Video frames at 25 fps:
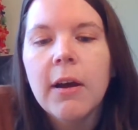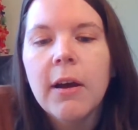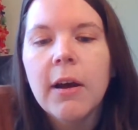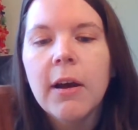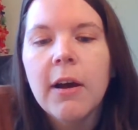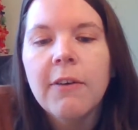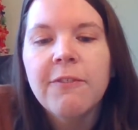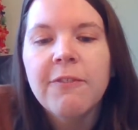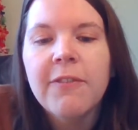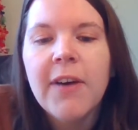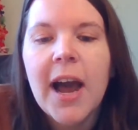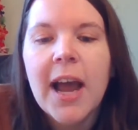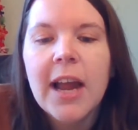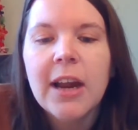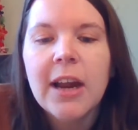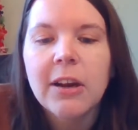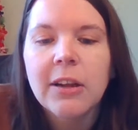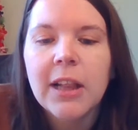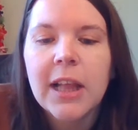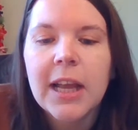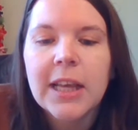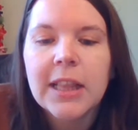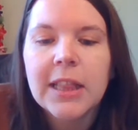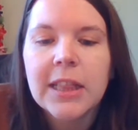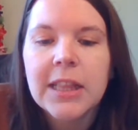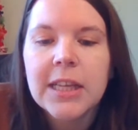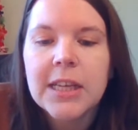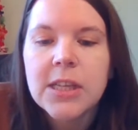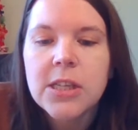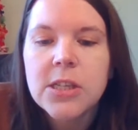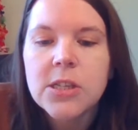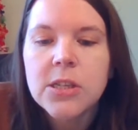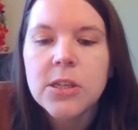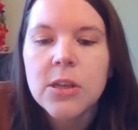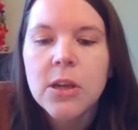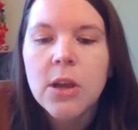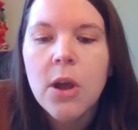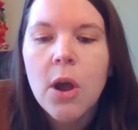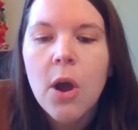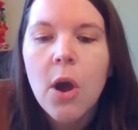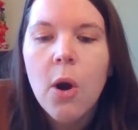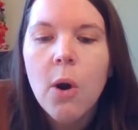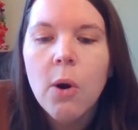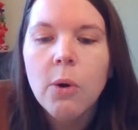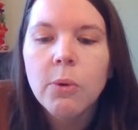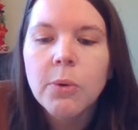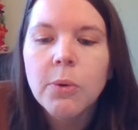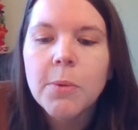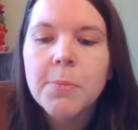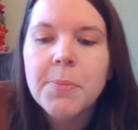a fire like this,
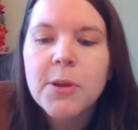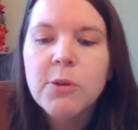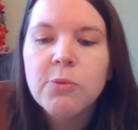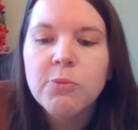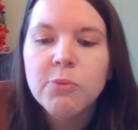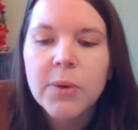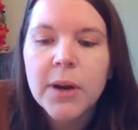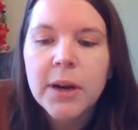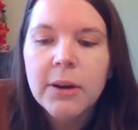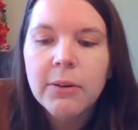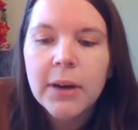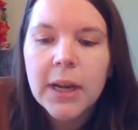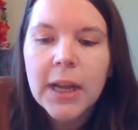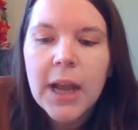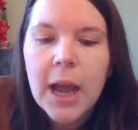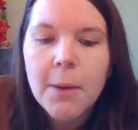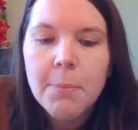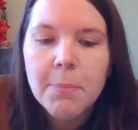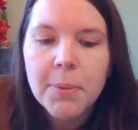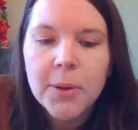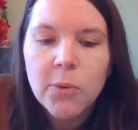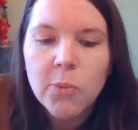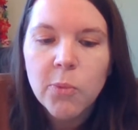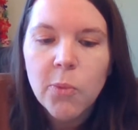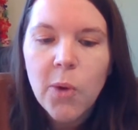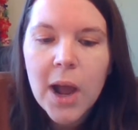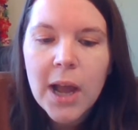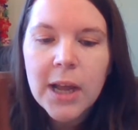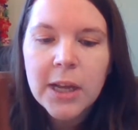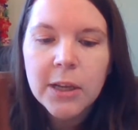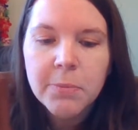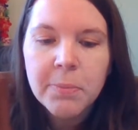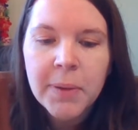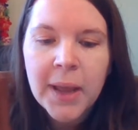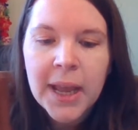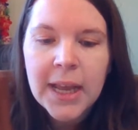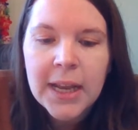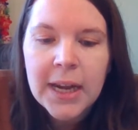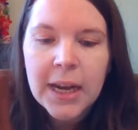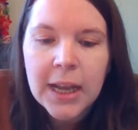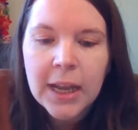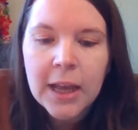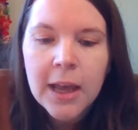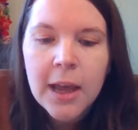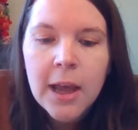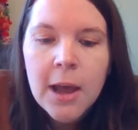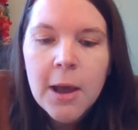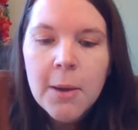or would be rearing up in wild panic,